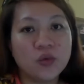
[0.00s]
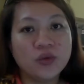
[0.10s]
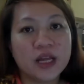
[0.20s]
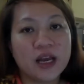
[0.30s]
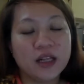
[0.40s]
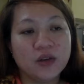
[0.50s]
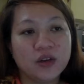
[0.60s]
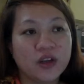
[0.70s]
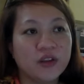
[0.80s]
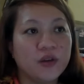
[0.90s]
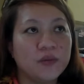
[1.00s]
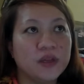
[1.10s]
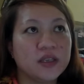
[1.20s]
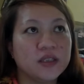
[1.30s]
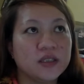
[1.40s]
una algorithm
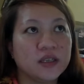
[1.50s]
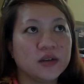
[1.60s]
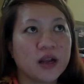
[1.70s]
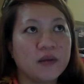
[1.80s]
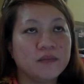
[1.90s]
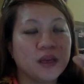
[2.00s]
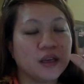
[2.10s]
ni Instagram,